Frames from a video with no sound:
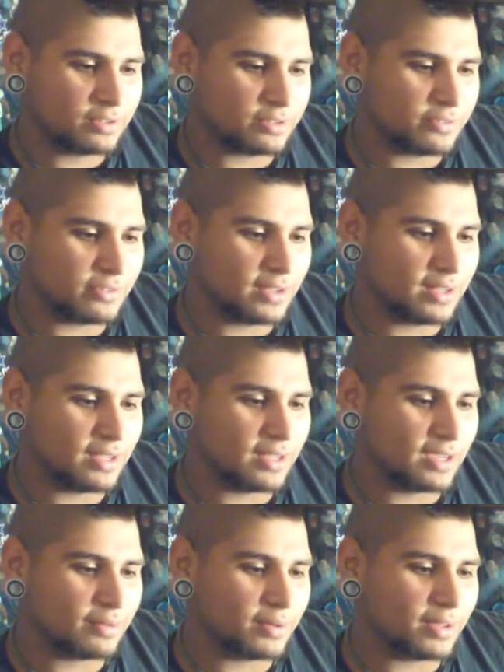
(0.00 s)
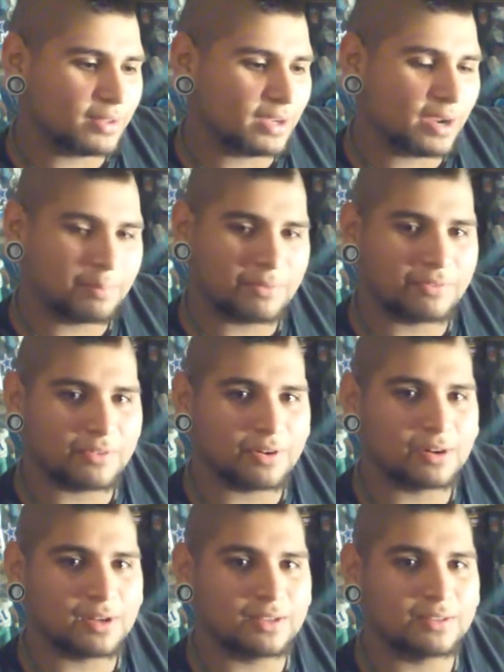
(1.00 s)
truthfully, I
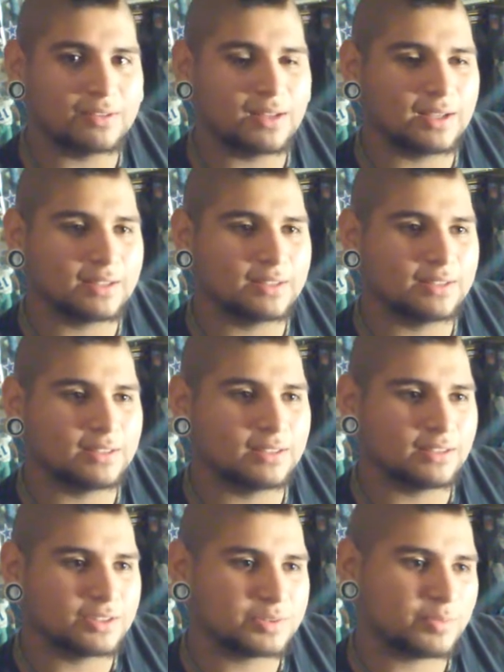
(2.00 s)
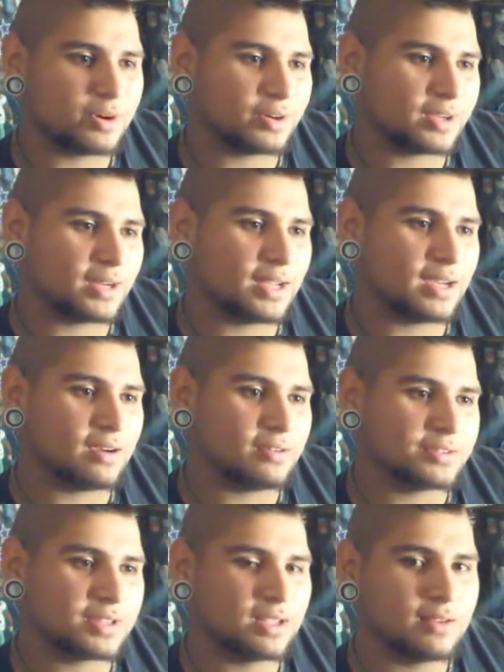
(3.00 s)
prefer into like the small
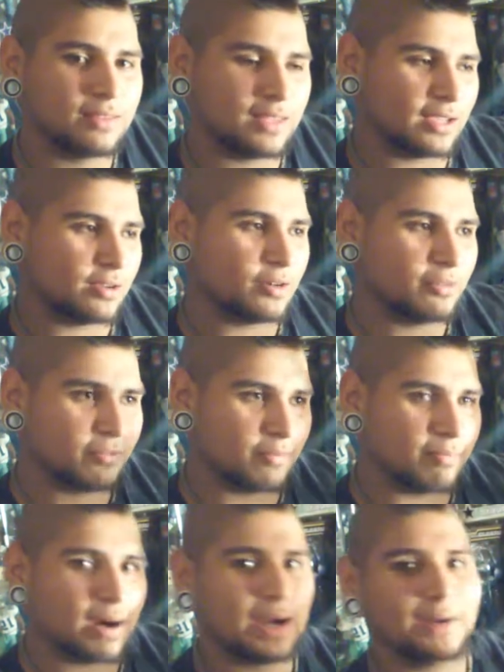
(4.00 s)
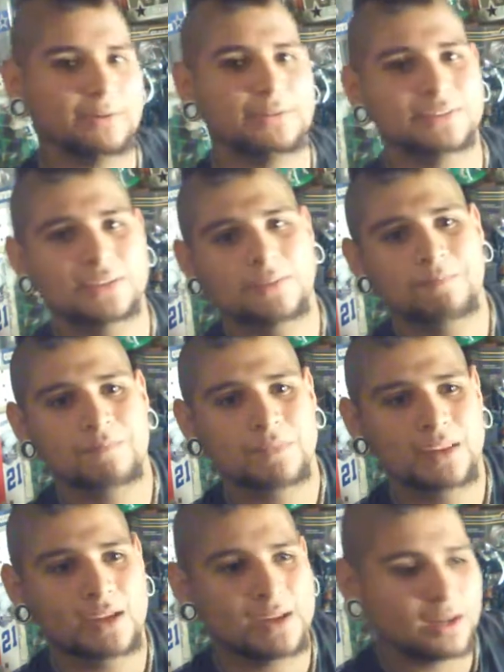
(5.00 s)
canals that go for miles,
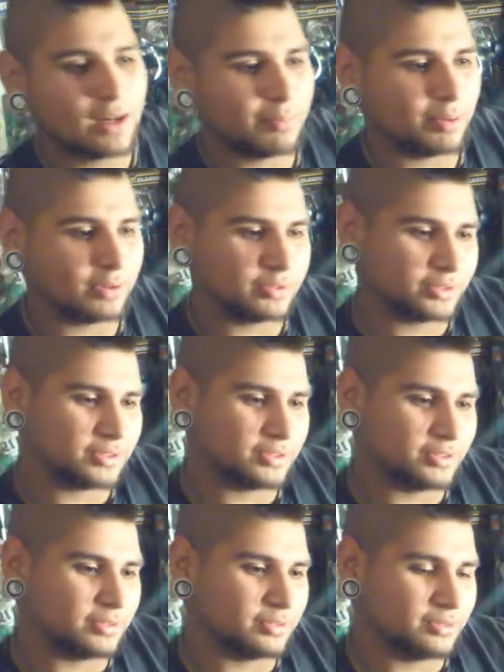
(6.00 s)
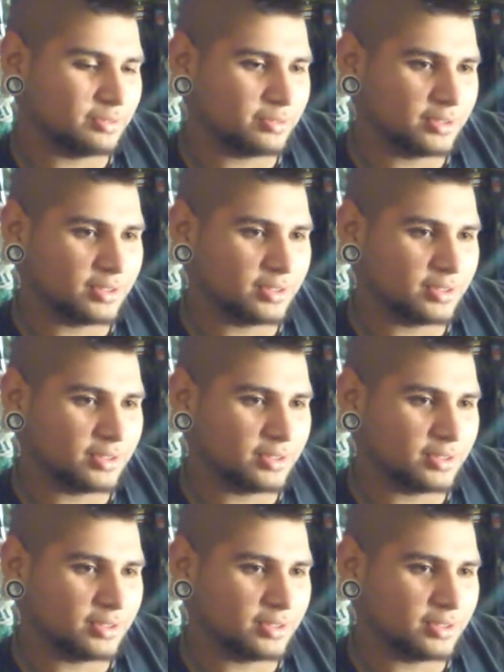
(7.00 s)
opposed to